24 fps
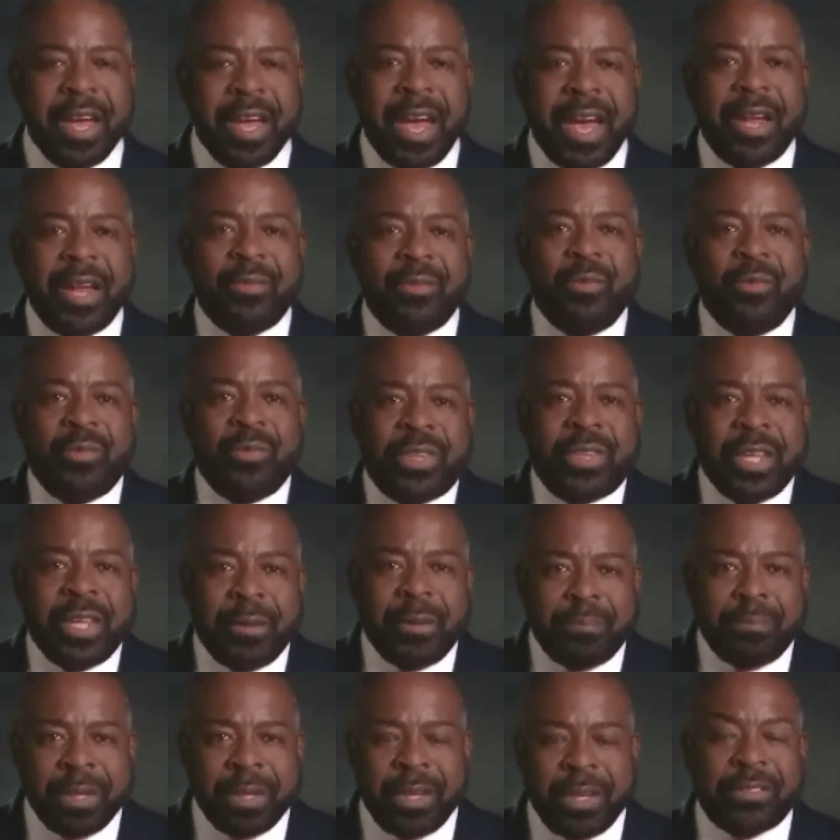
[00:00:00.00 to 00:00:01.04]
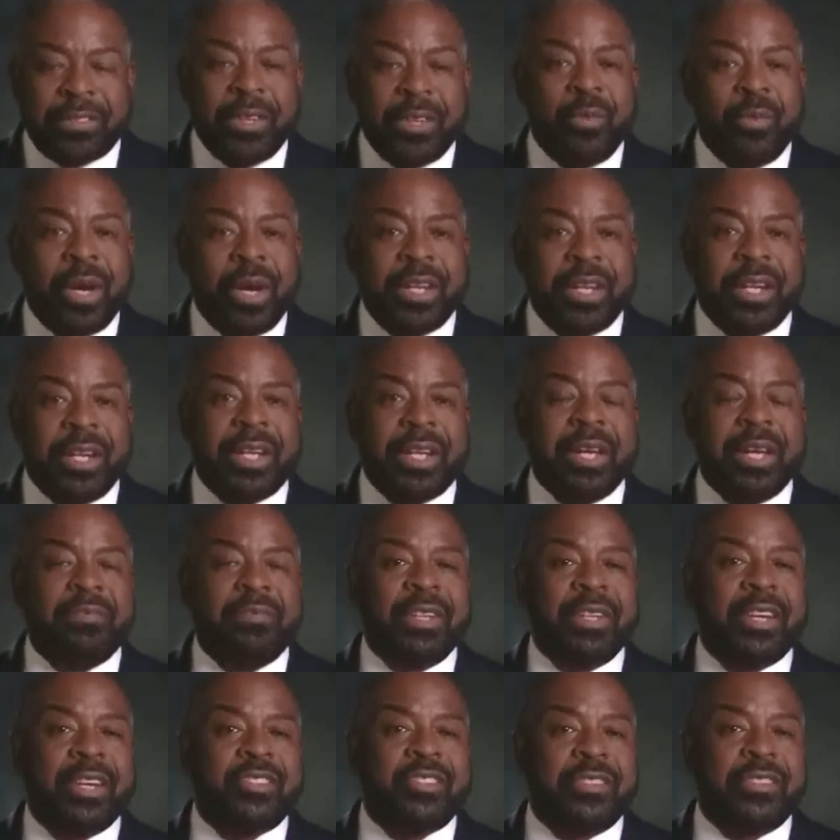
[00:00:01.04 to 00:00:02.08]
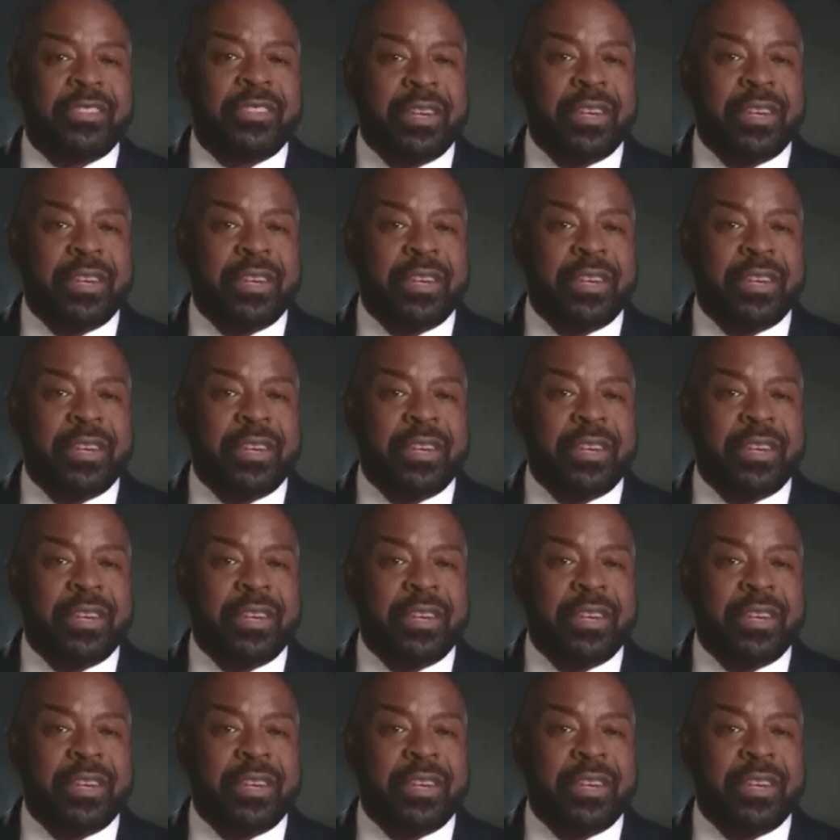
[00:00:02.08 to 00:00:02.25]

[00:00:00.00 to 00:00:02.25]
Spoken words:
had the ability one day to give lectures